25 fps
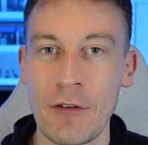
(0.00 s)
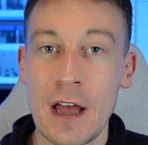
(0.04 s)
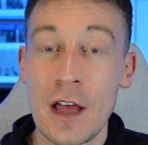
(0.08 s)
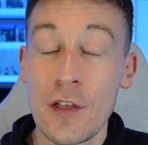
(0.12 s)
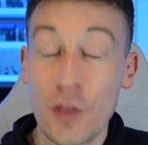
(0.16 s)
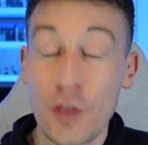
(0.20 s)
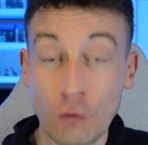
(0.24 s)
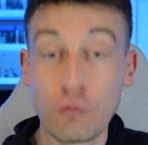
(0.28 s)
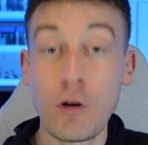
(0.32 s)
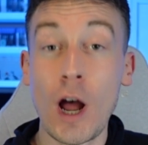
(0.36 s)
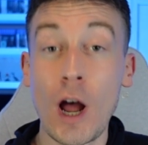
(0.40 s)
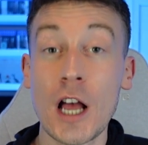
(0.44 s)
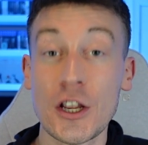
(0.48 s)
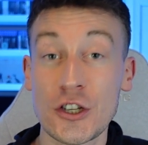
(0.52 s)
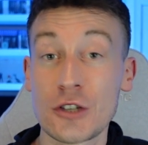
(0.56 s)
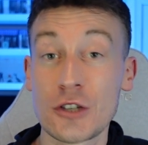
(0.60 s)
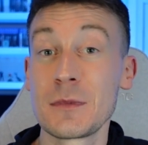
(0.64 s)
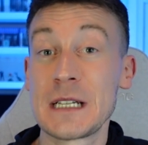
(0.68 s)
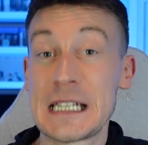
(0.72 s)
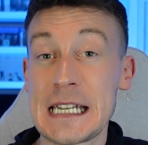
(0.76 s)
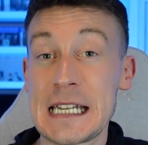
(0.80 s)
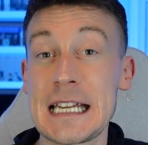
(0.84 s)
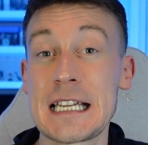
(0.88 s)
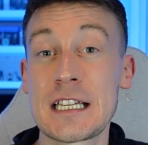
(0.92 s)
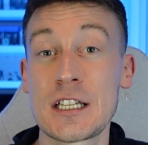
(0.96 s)
There are some
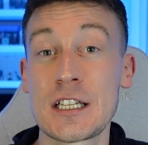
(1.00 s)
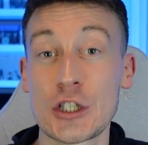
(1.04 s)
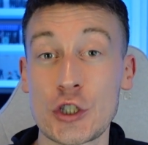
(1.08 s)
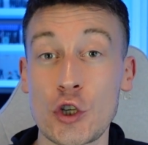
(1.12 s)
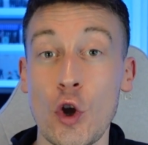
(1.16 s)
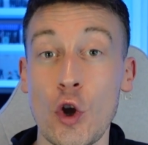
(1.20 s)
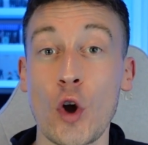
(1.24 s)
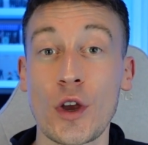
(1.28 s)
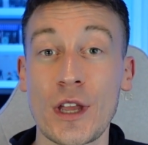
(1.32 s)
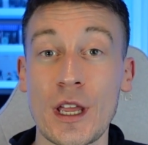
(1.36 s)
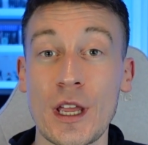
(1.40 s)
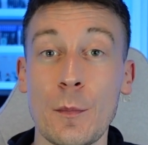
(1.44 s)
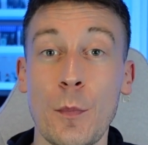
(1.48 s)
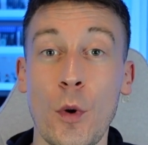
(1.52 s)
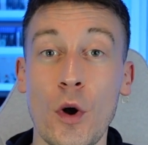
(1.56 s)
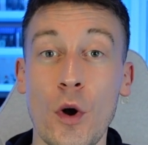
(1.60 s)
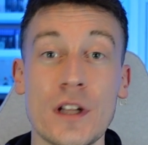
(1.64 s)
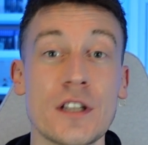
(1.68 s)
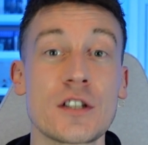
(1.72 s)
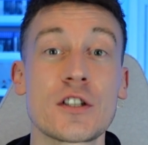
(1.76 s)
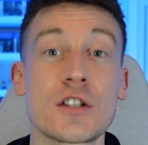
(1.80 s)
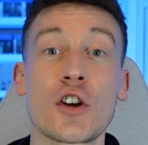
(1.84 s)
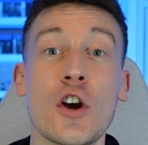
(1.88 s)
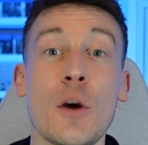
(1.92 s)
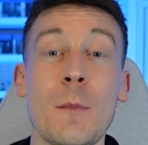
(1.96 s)
decent talking
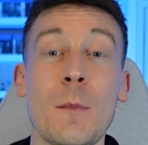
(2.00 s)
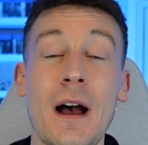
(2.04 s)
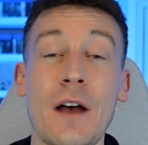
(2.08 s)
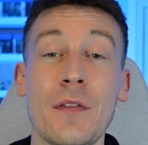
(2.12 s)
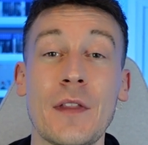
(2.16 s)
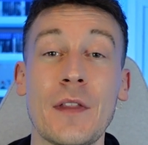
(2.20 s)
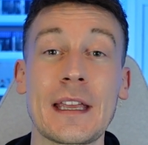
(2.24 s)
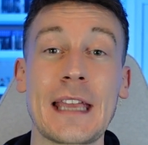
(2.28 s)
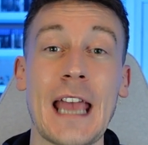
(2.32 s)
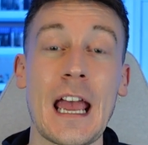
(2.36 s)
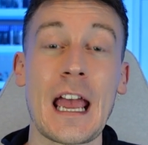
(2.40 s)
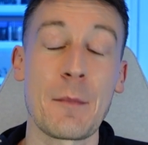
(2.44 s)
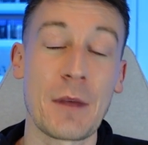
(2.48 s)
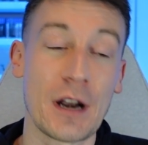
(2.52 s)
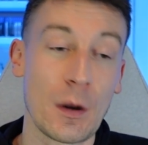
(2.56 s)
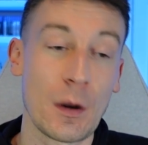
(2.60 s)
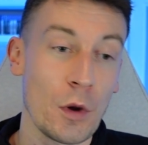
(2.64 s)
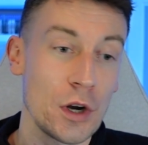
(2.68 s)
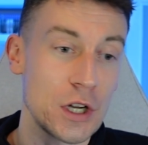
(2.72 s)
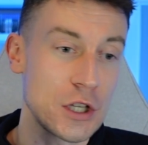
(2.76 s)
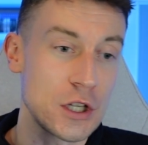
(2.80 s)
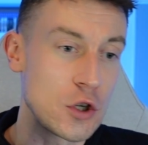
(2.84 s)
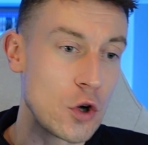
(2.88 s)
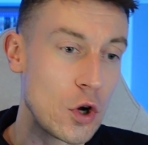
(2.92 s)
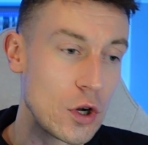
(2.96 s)
points to come out of the game, and I
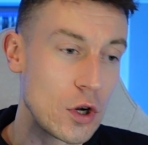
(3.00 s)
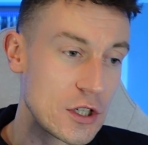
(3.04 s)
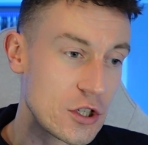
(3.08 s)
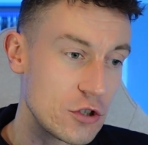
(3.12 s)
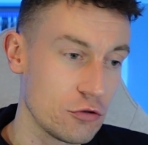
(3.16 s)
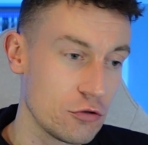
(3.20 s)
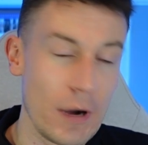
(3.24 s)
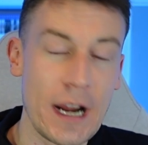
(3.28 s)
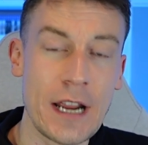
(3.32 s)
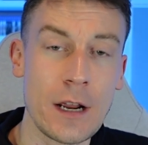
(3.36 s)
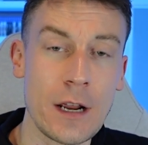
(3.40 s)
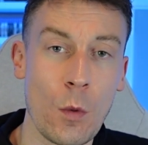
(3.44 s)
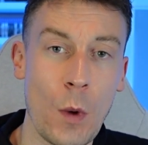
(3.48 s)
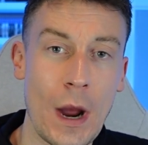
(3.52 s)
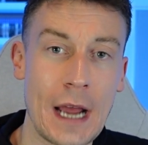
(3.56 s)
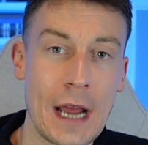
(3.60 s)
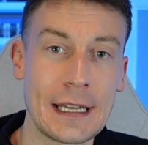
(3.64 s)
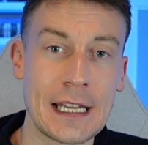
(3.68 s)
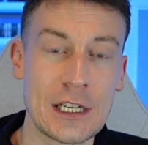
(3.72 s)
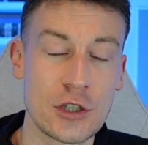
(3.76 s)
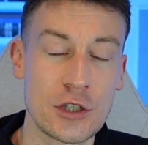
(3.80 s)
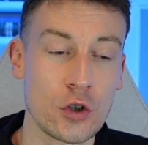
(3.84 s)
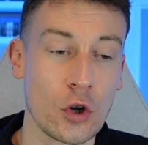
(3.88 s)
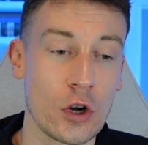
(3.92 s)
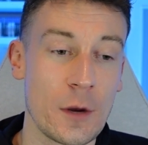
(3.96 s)
want to talk straight away.
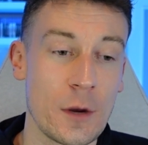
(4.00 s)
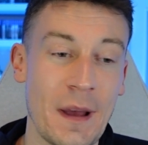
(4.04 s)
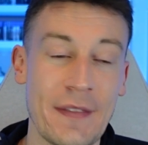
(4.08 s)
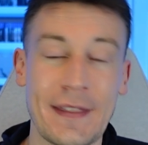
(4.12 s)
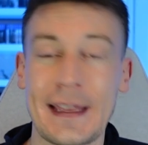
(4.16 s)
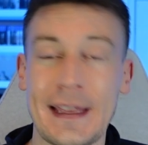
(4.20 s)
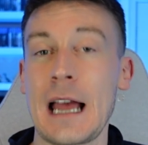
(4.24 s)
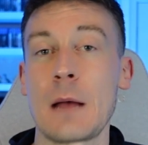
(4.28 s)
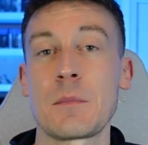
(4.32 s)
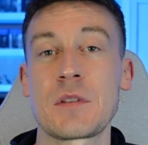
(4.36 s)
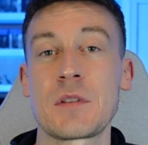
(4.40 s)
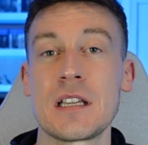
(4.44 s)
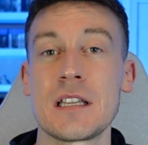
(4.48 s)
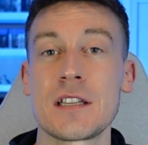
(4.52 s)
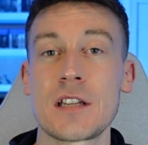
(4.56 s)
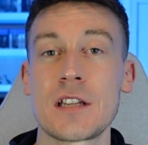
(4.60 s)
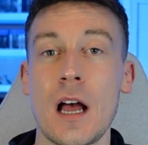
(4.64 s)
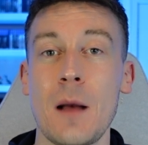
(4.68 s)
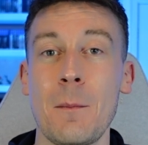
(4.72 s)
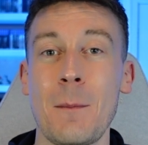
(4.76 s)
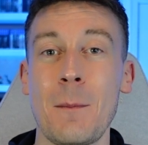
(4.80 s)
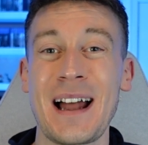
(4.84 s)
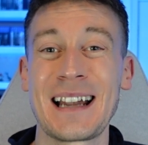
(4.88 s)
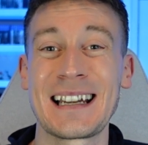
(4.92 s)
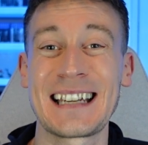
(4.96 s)
Let's talk about the captain's
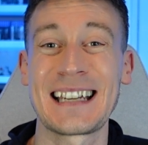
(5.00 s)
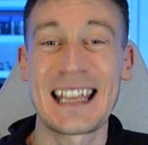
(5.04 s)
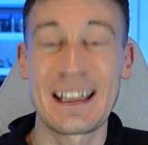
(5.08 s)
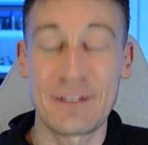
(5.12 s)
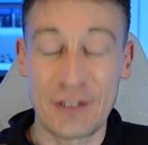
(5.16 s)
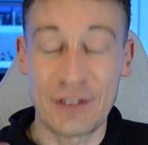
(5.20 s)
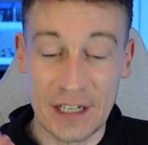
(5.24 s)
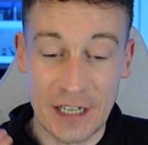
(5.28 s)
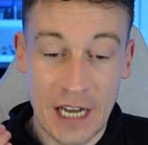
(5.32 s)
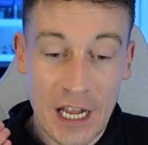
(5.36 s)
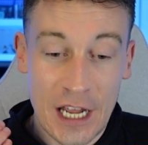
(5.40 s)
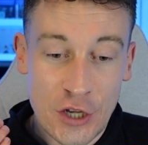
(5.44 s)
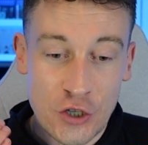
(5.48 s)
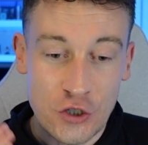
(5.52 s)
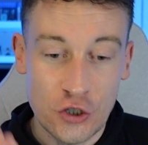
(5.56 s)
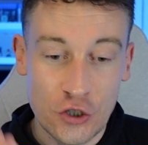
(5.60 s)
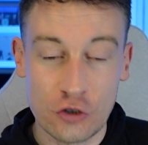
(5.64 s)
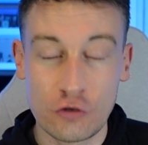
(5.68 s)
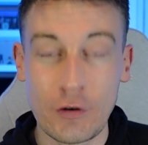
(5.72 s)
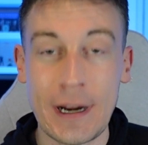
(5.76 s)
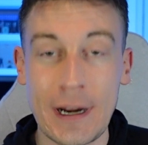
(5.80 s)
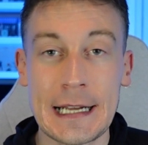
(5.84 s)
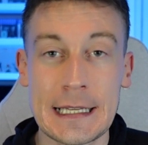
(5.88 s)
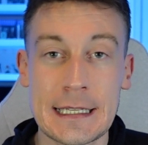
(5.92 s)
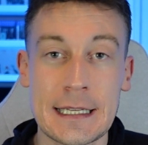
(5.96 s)
armband giving
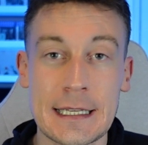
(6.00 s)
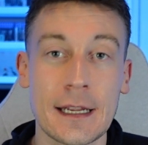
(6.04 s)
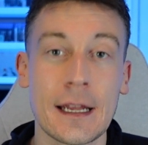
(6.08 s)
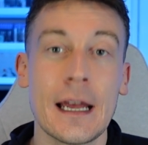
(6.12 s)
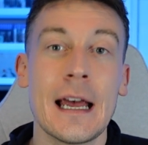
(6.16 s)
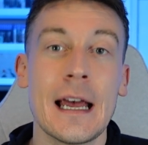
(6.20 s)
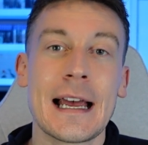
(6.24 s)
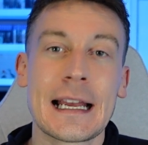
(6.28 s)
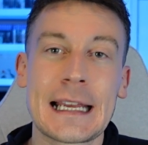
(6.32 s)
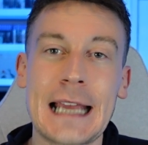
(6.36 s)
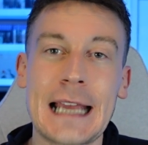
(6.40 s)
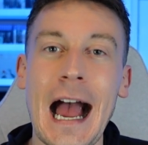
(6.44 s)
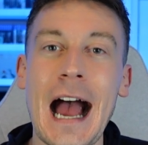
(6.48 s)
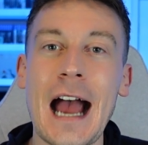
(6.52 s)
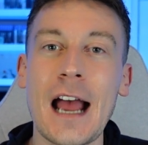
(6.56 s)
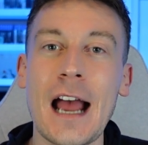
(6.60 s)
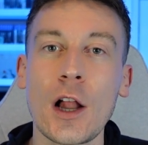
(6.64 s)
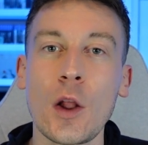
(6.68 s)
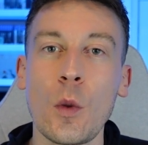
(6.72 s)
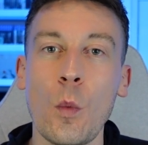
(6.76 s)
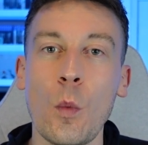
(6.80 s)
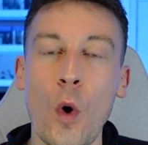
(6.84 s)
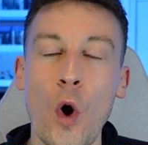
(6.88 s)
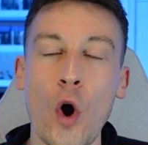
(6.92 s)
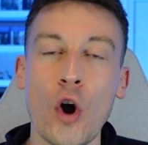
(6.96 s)
straight to
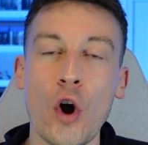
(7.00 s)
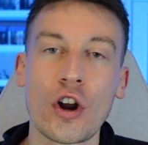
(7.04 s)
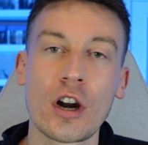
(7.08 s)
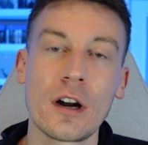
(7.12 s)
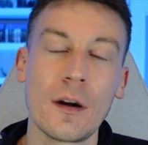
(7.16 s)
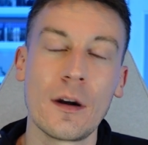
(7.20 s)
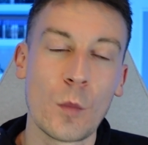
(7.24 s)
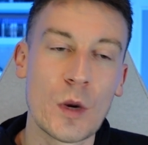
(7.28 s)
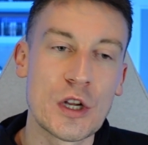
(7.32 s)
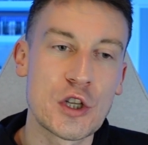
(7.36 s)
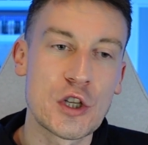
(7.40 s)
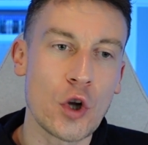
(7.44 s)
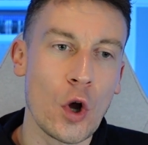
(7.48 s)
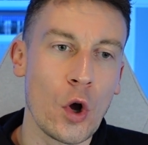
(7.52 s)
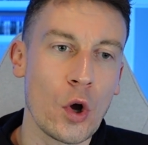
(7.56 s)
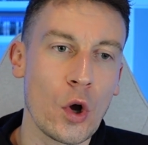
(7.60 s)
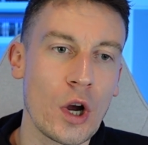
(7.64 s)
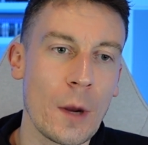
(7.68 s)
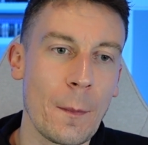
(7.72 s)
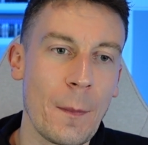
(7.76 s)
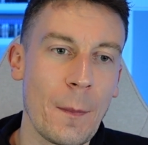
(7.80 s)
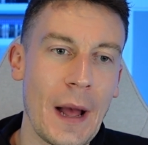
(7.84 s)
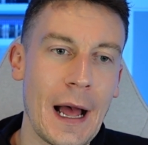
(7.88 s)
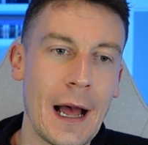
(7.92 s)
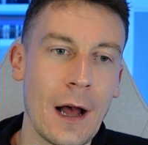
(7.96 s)
Kyle Walker, and we talk
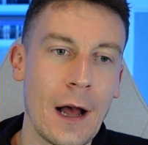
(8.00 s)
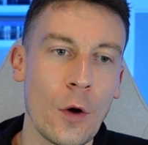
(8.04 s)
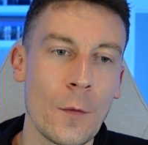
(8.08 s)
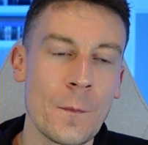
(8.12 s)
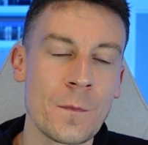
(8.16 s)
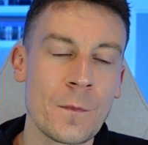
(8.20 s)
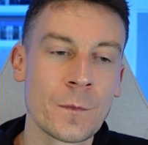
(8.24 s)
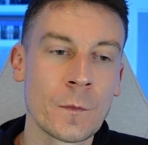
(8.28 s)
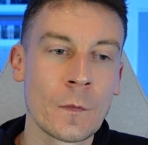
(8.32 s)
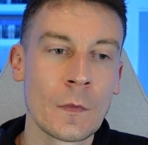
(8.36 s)
about